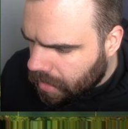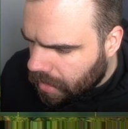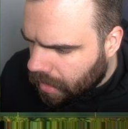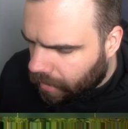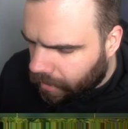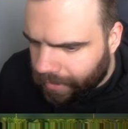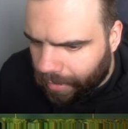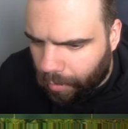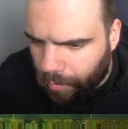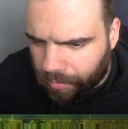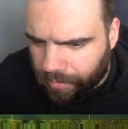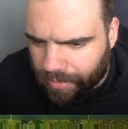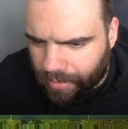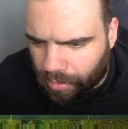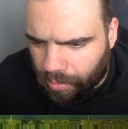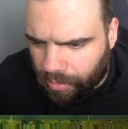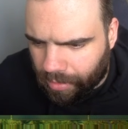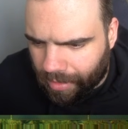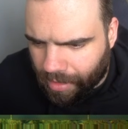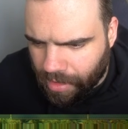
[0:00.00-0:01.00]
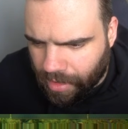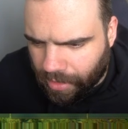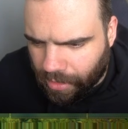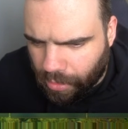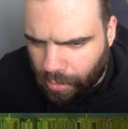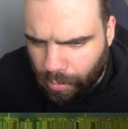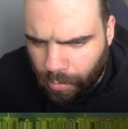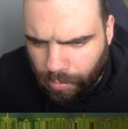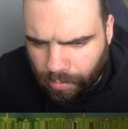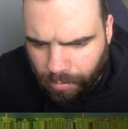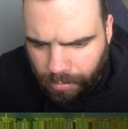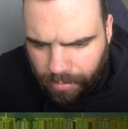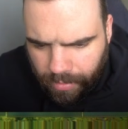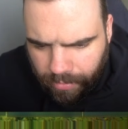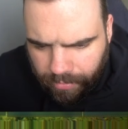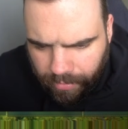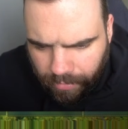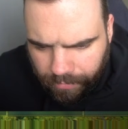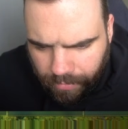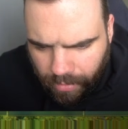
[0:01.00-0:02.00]
Now, obviously, they're not going to actually use them, but
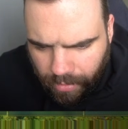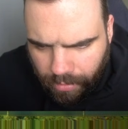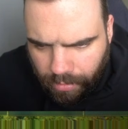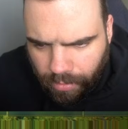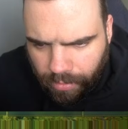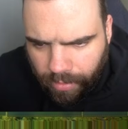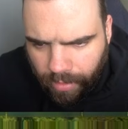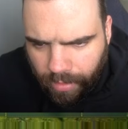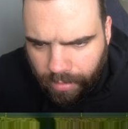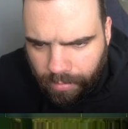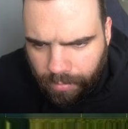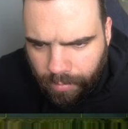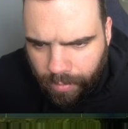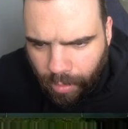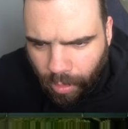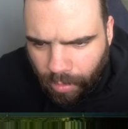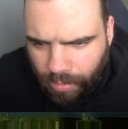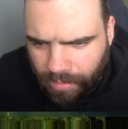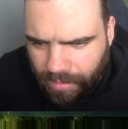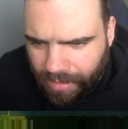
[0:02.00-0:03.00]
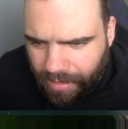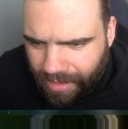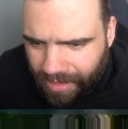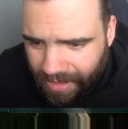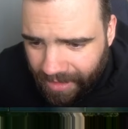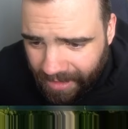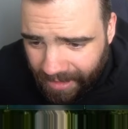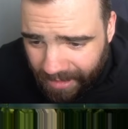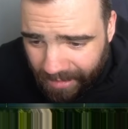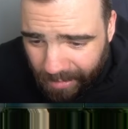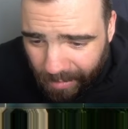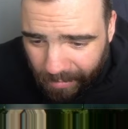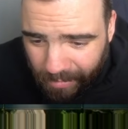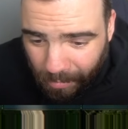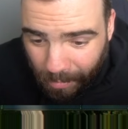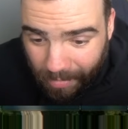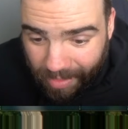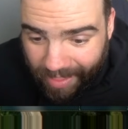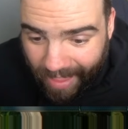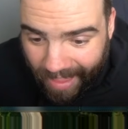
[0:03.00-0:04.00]
that's neither here nor there. We can't. We have
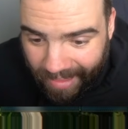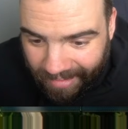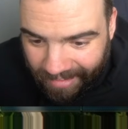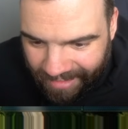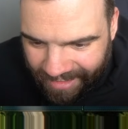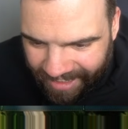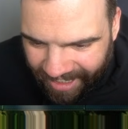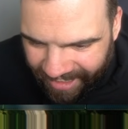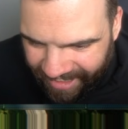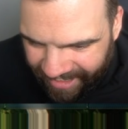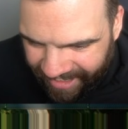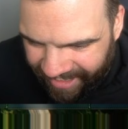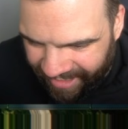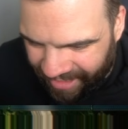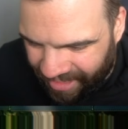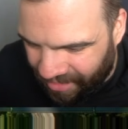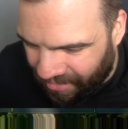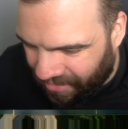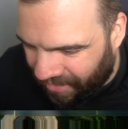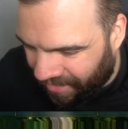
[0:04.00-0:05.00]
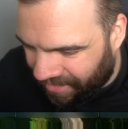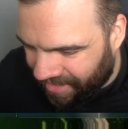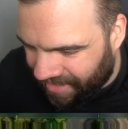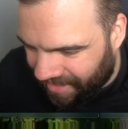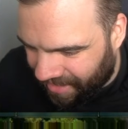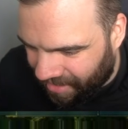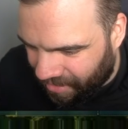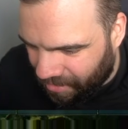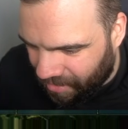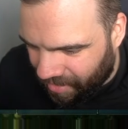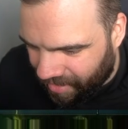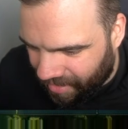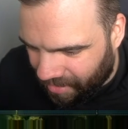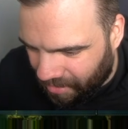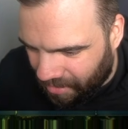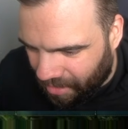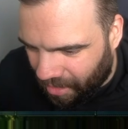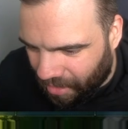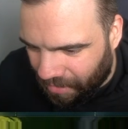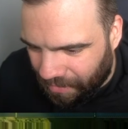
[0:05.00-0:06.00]
to pretend at the very least. So we'll stick
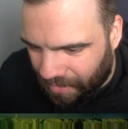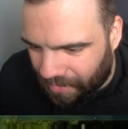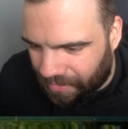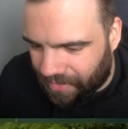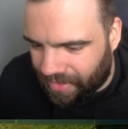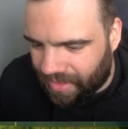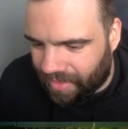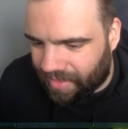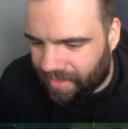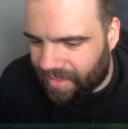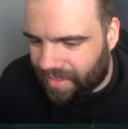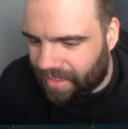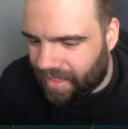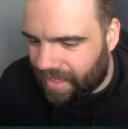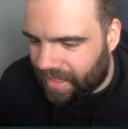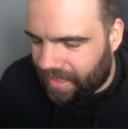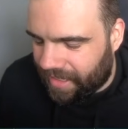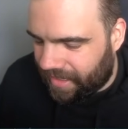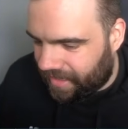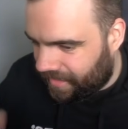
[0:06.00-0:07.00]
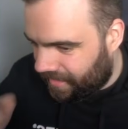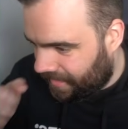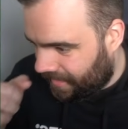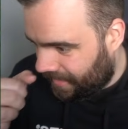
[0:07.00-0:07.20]
some carnivore feeders in there.